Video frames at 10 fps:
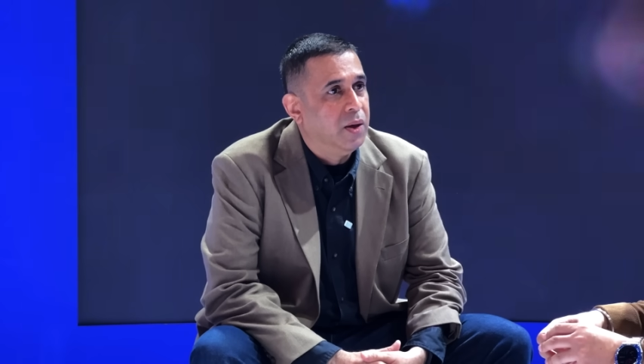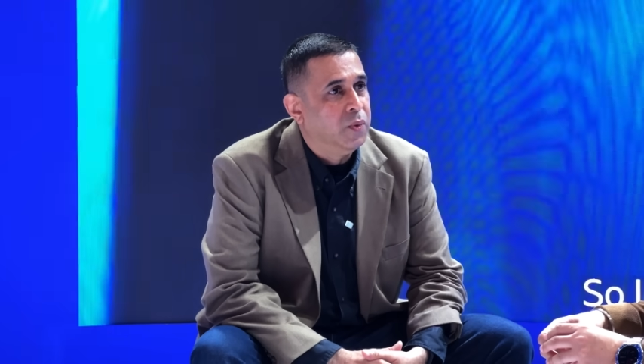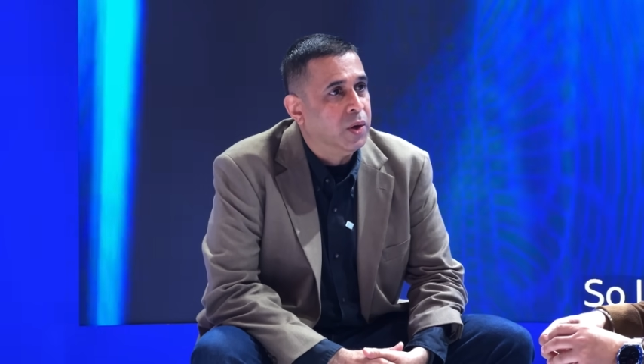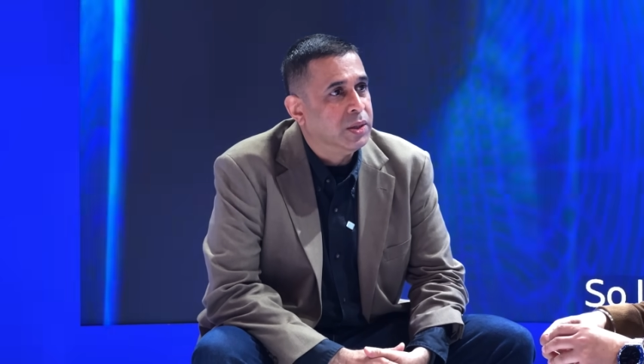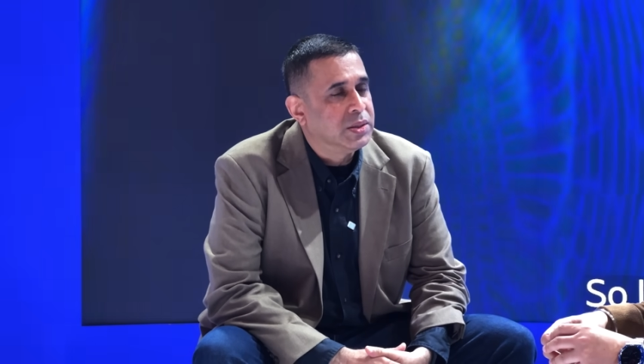
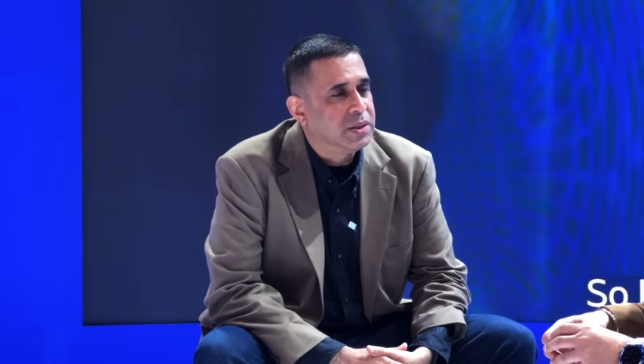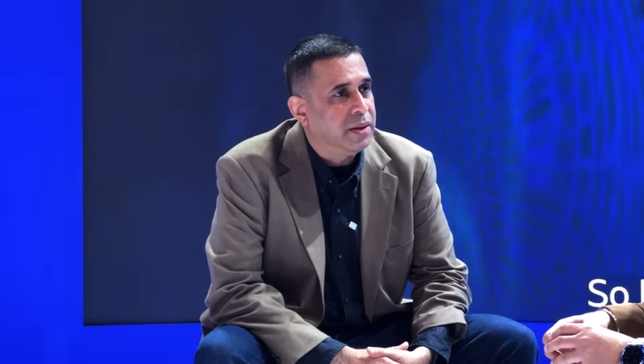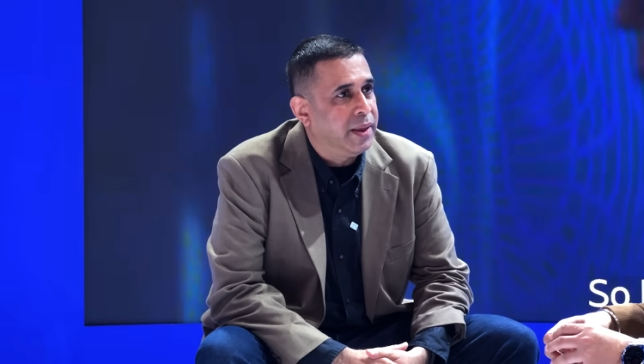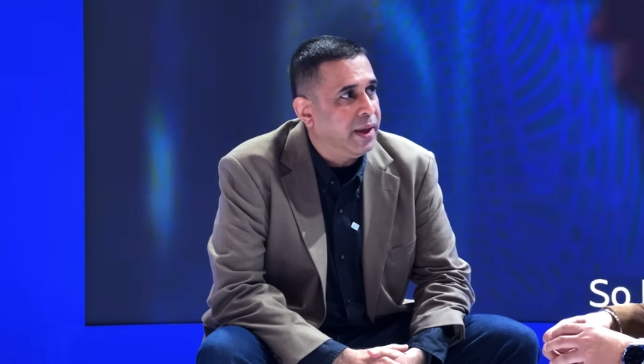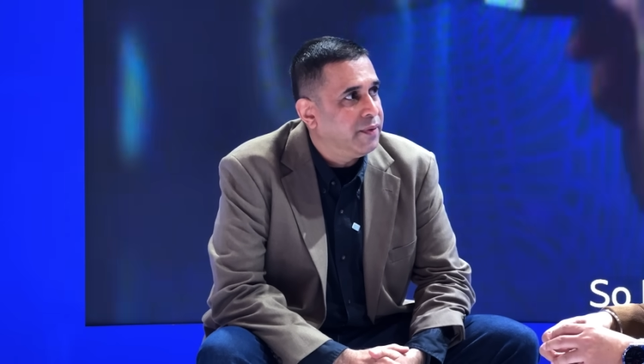was
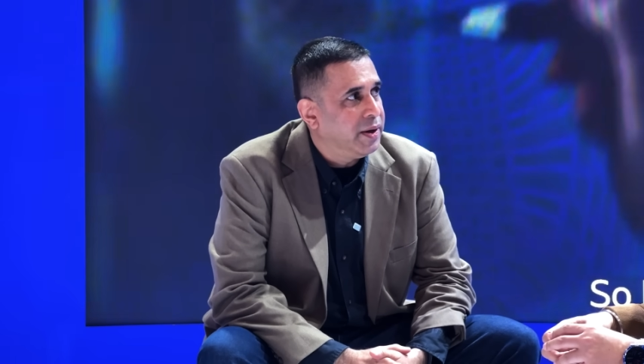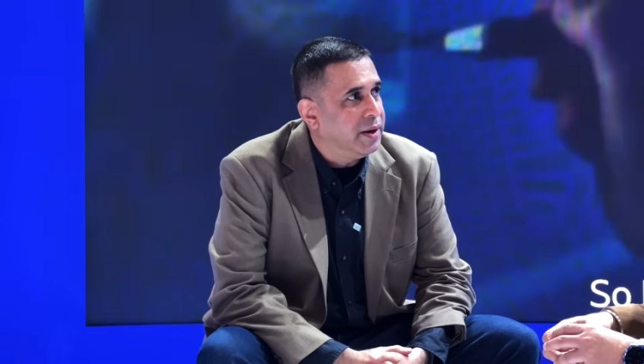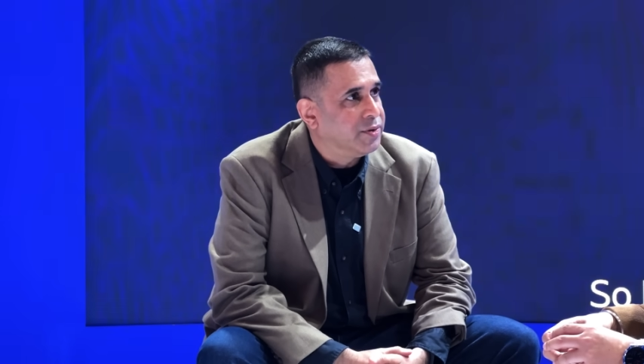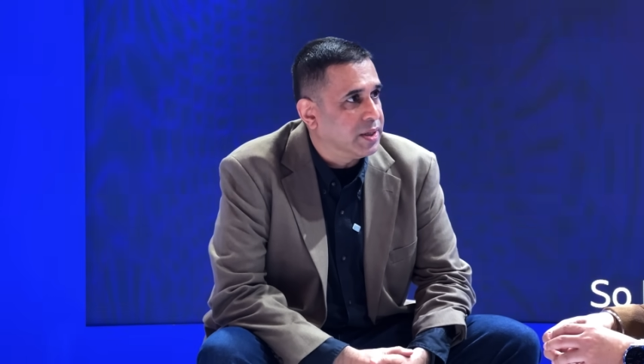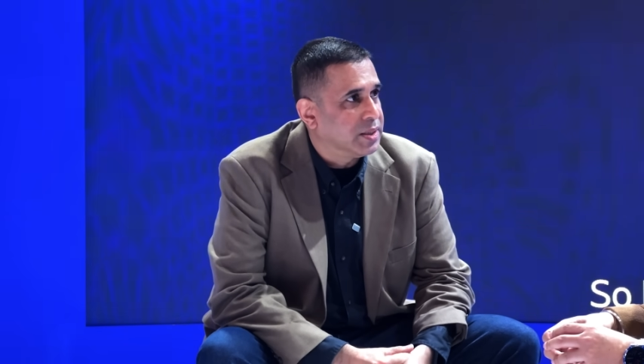they were
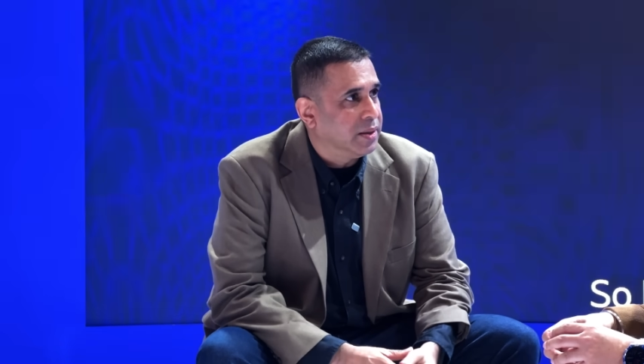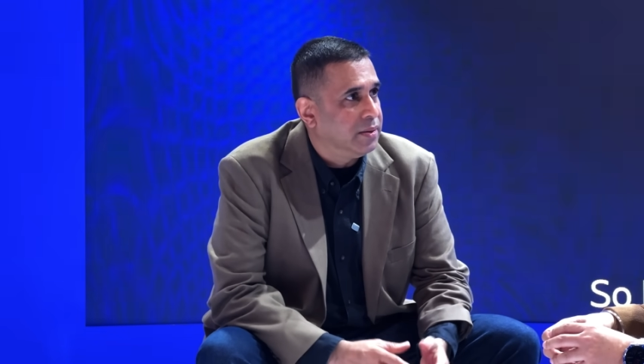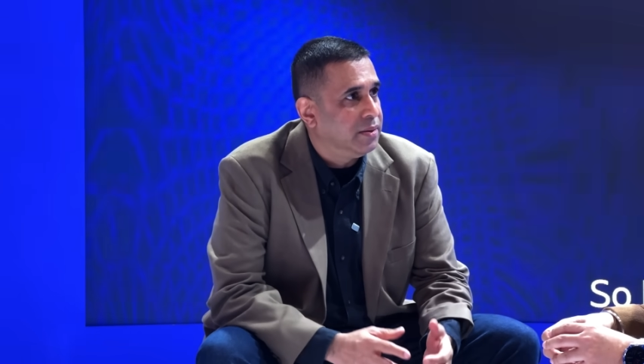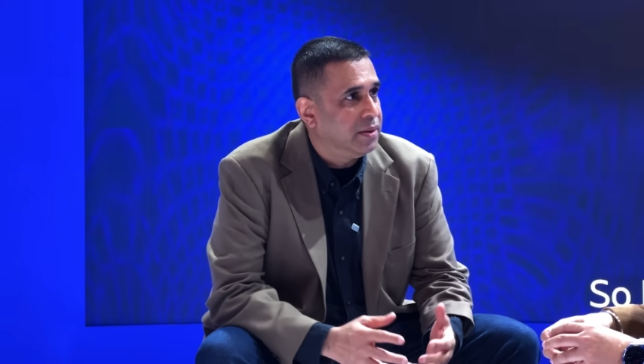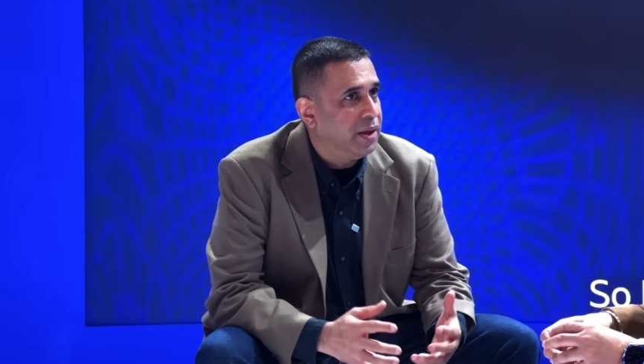
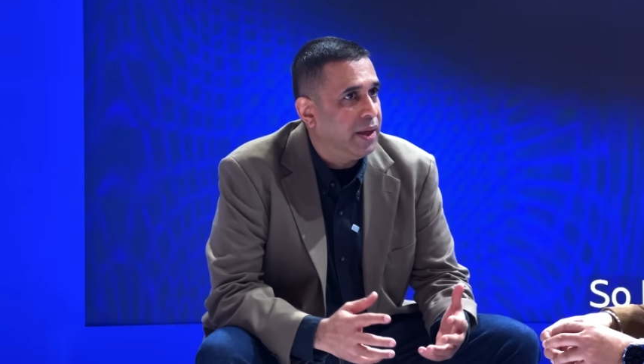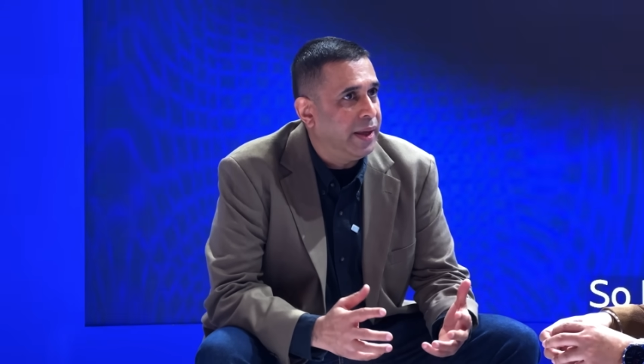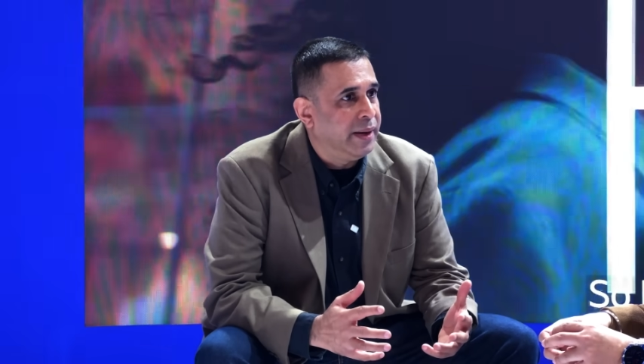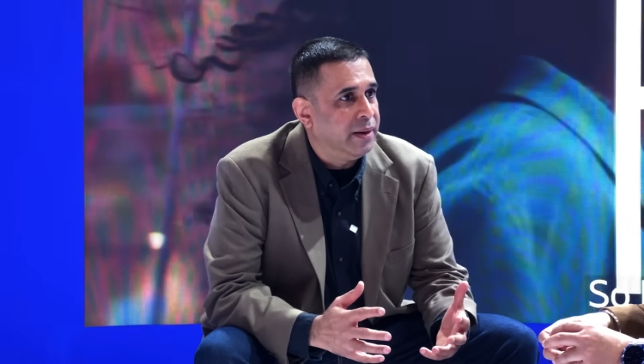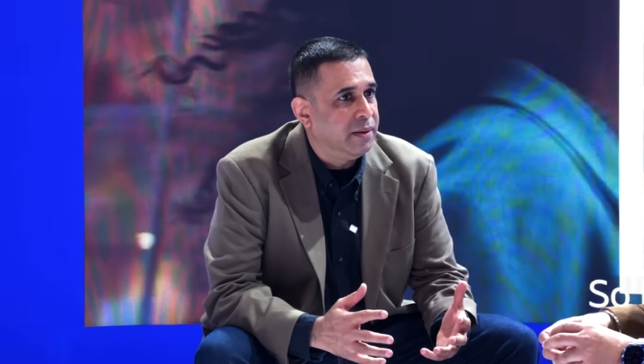interested
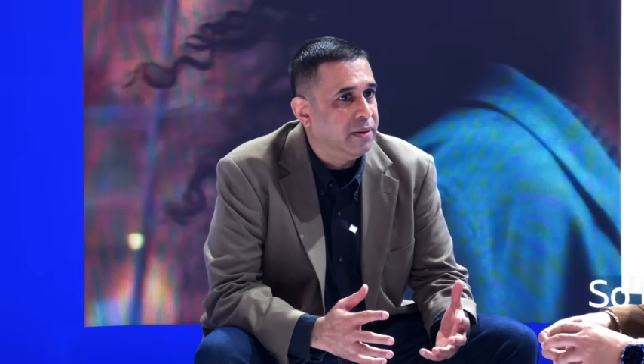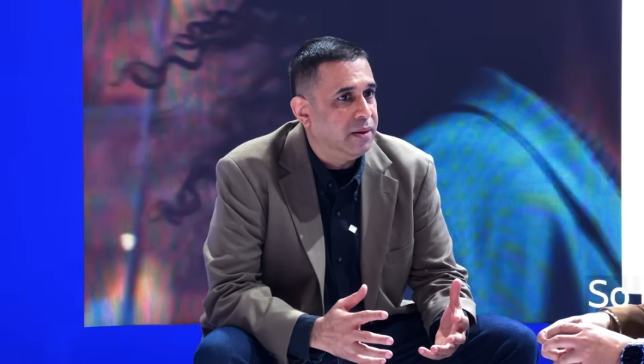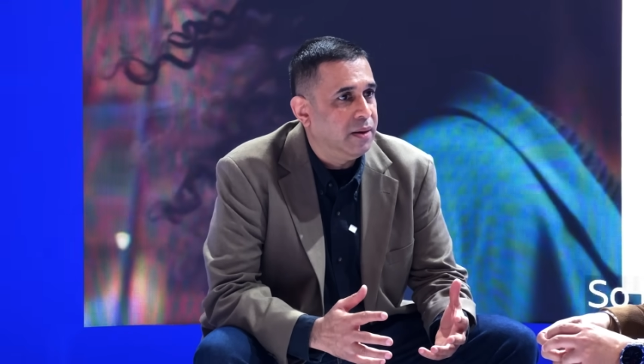in